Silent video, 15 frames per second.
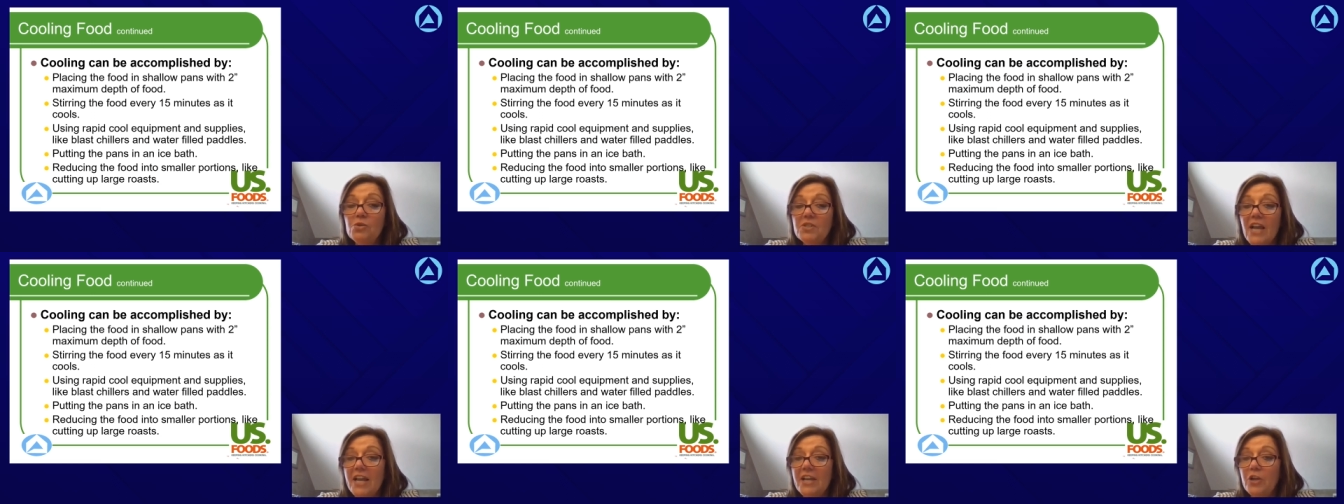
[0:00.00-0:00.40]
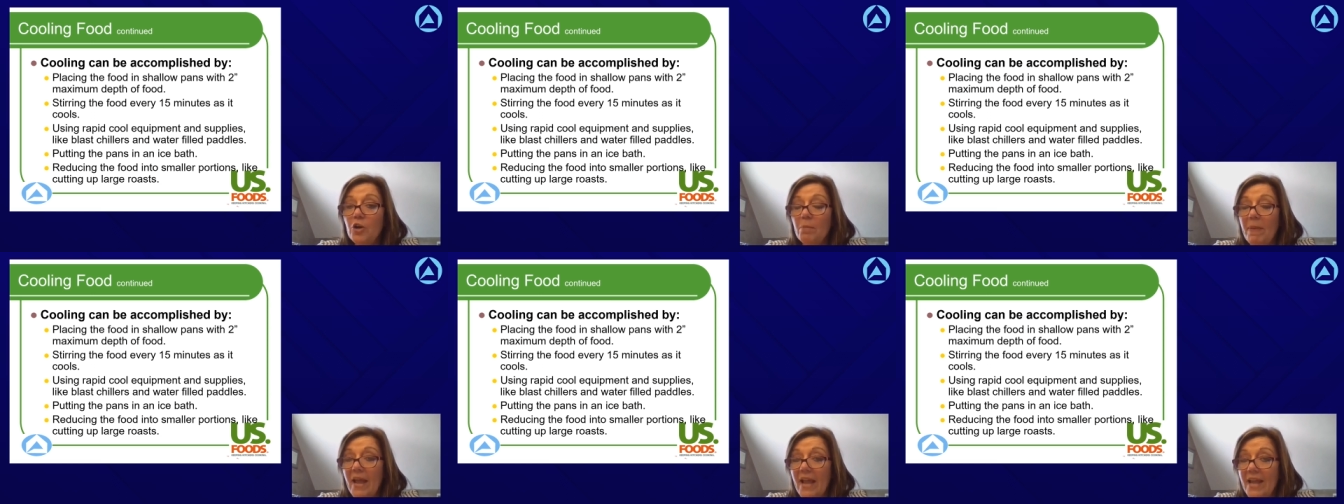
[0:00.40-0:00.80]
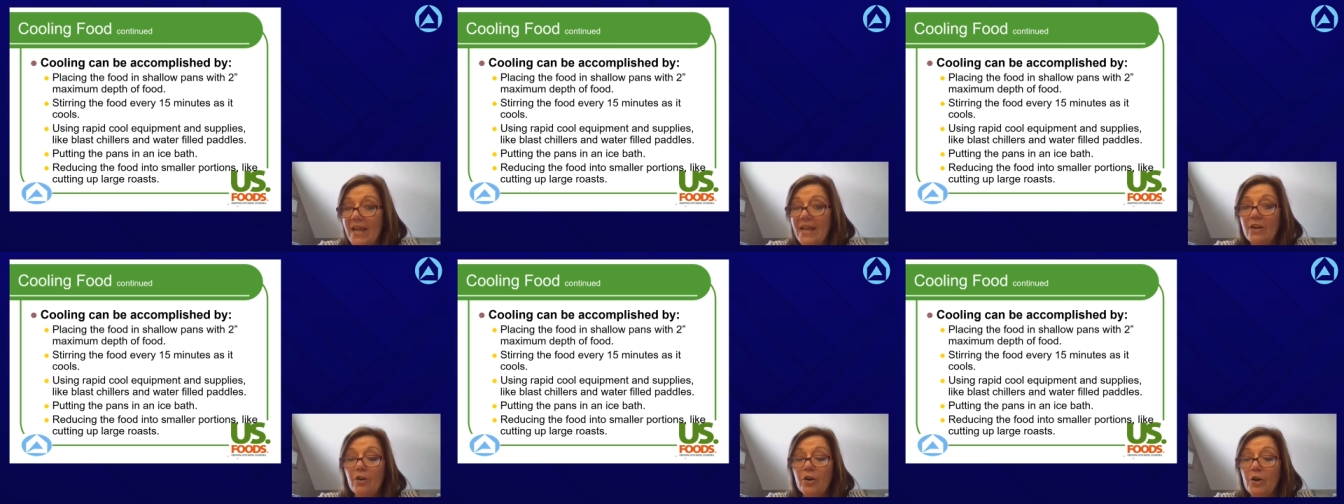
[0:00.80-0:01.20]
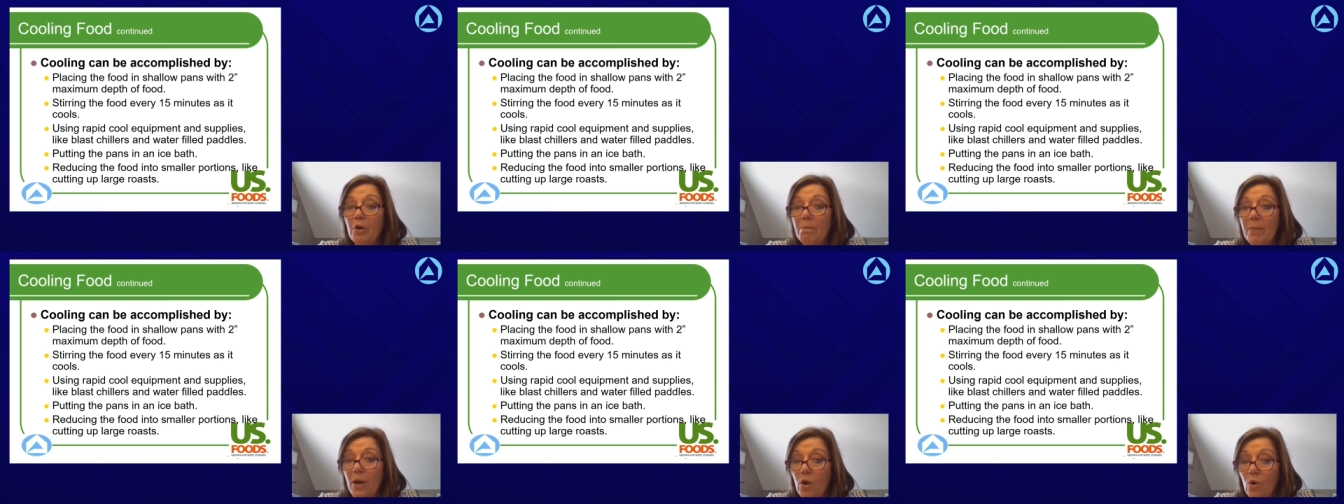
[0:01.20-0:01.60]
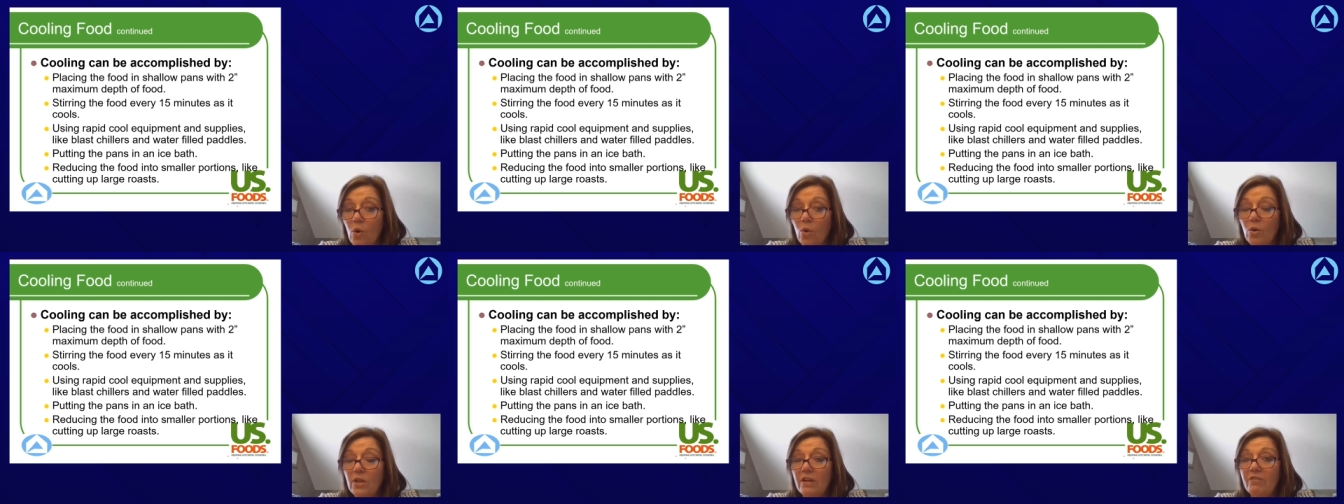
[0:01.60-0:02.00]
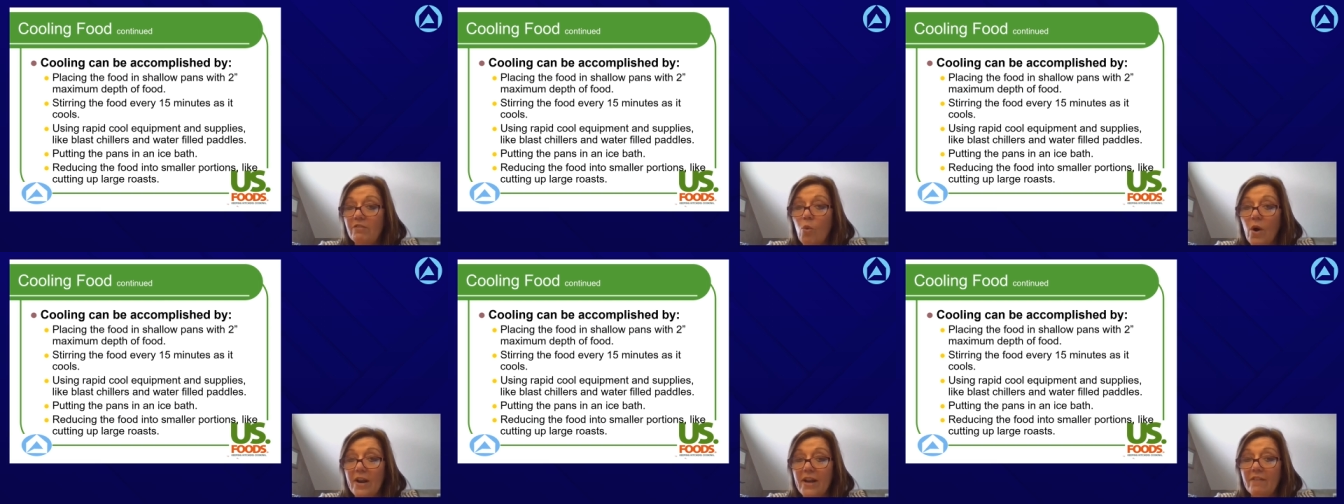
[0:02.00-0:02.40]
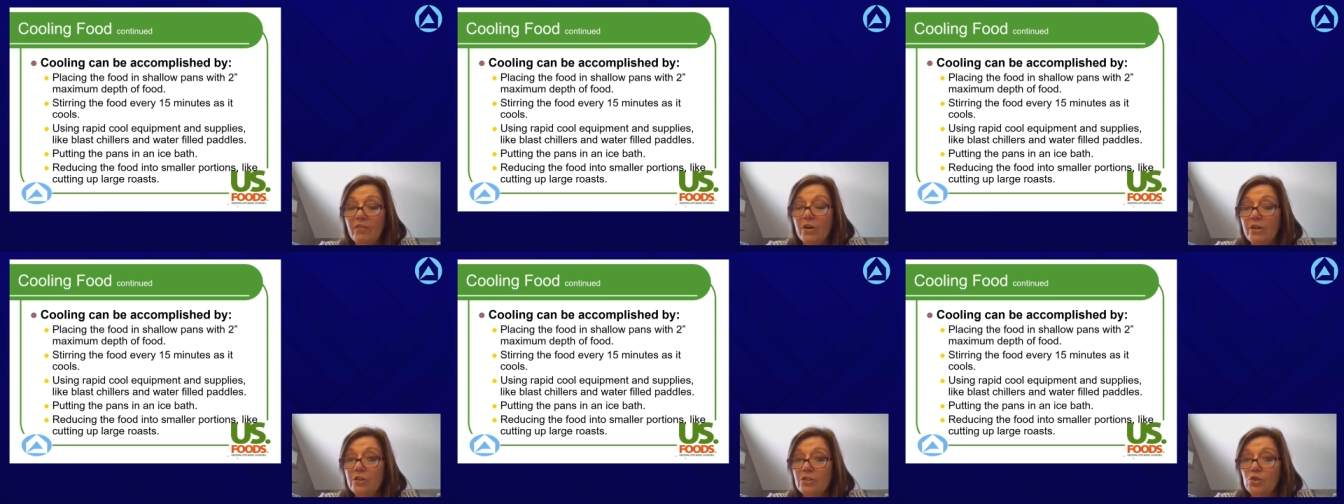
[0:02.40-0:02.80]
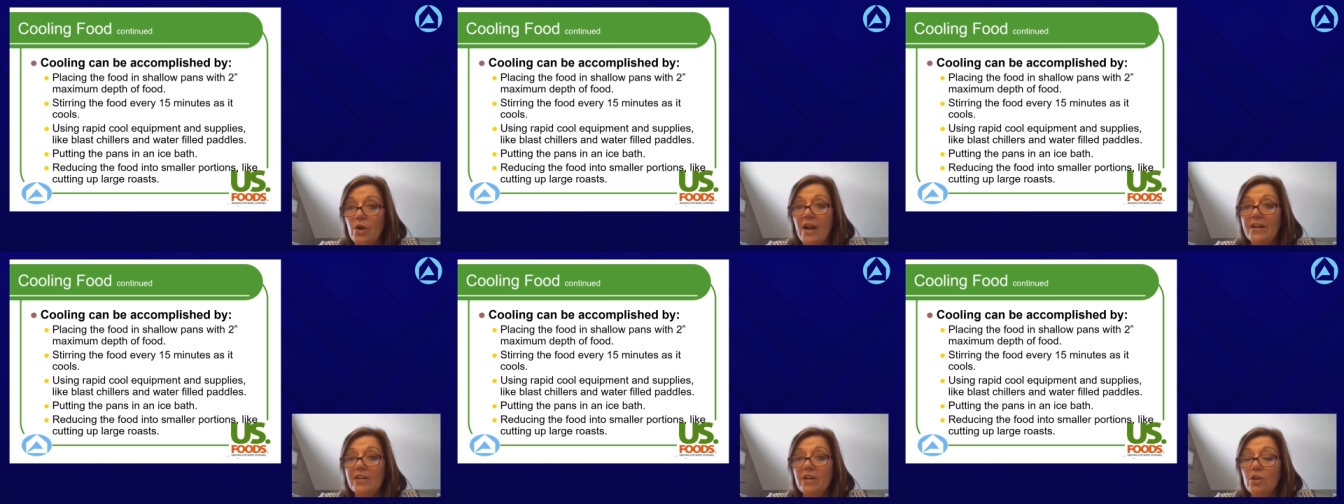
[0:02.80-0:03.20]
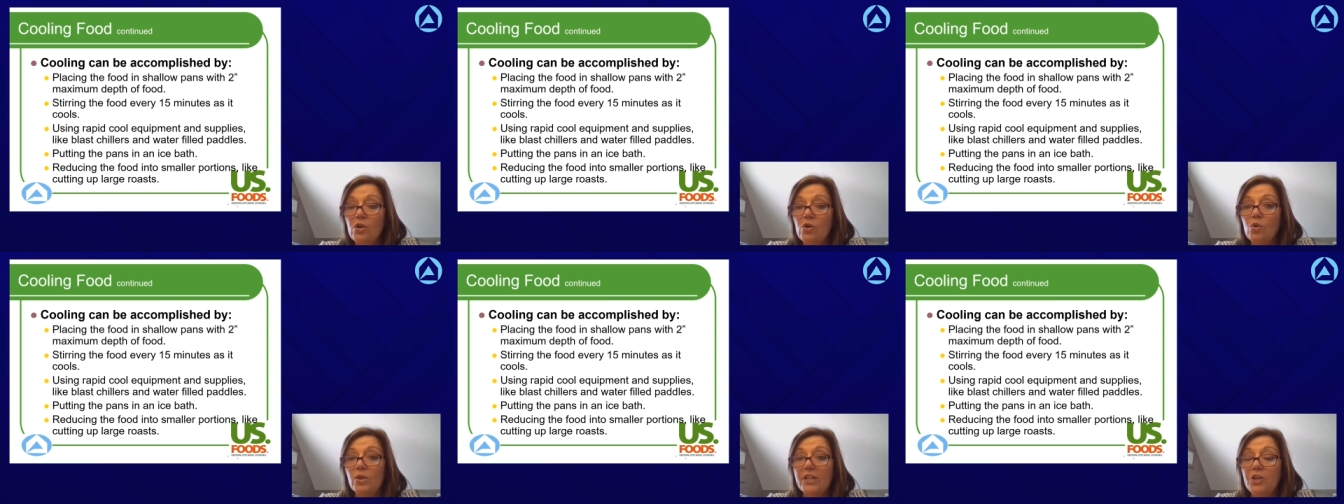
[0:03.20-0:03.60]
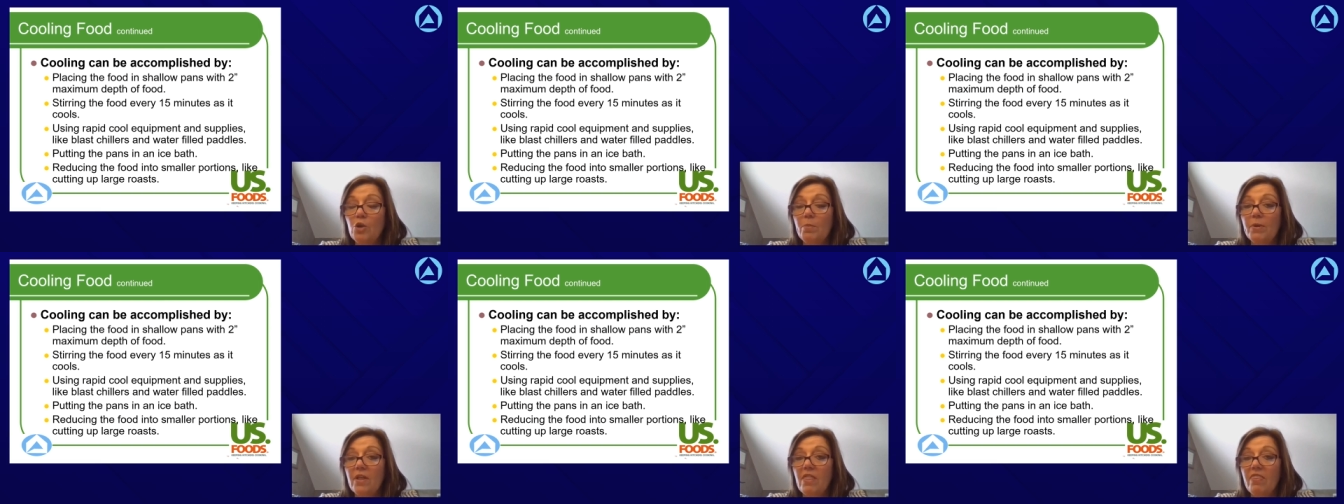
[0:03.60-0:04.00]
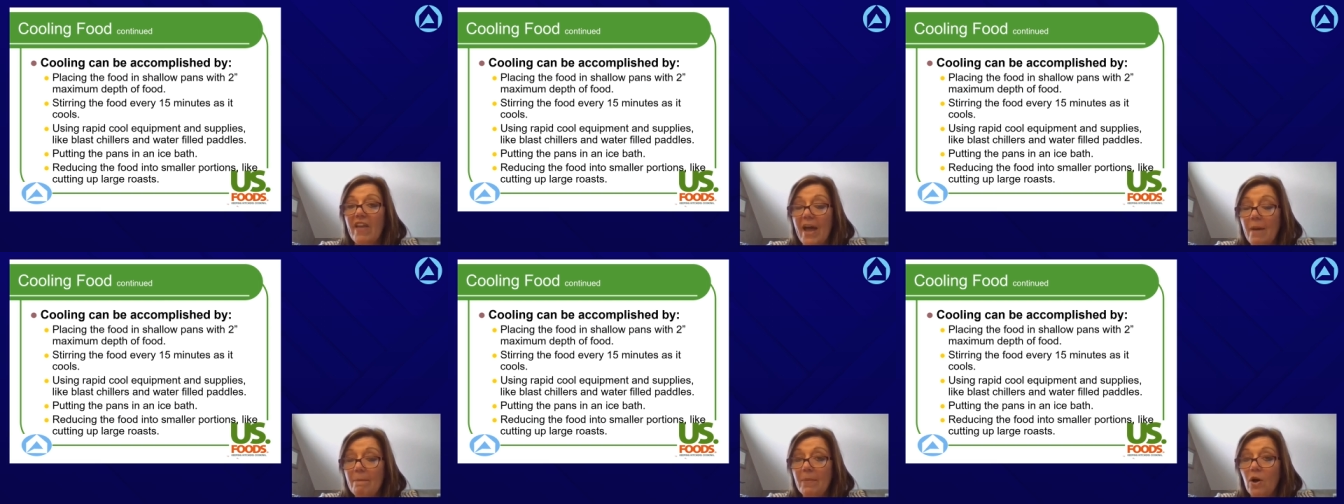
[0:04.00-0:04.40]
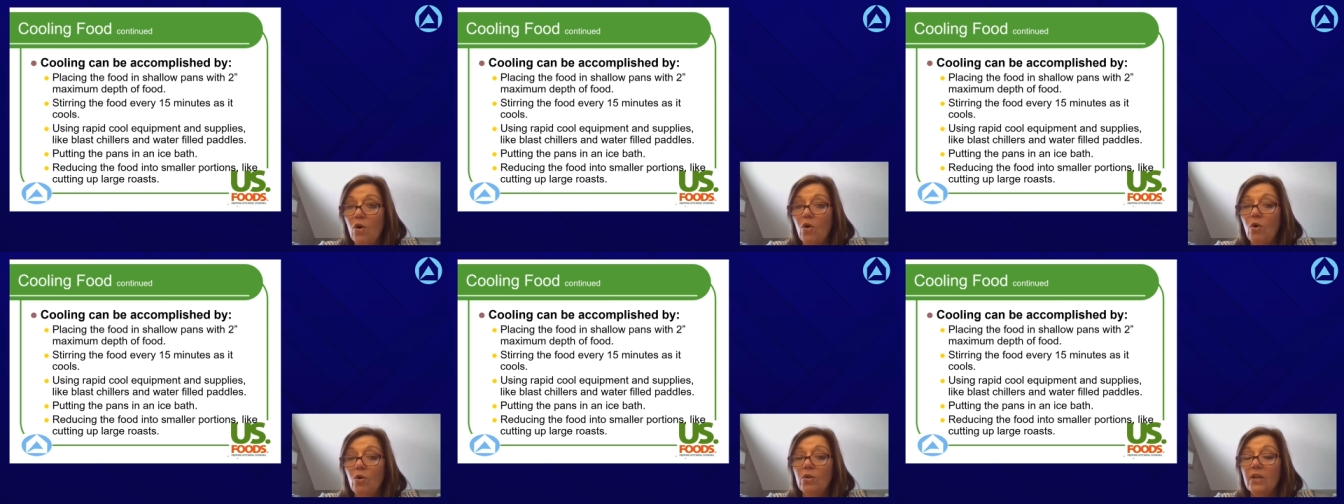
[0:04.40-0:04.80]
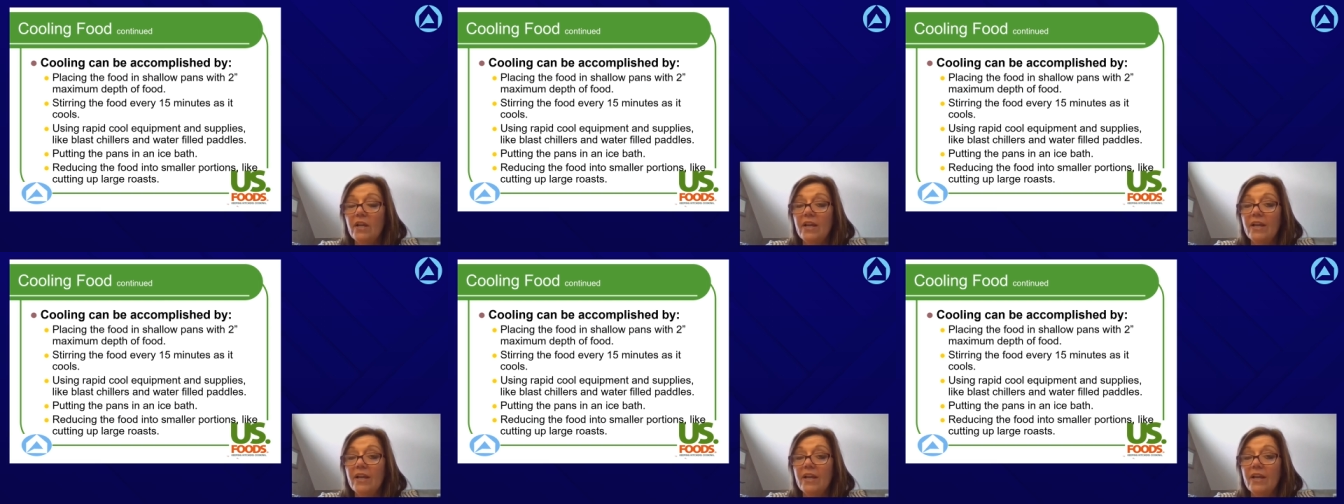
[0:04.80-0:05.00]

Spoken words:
take your pan or your bowl of whatever you're trying to cool and you put that bowl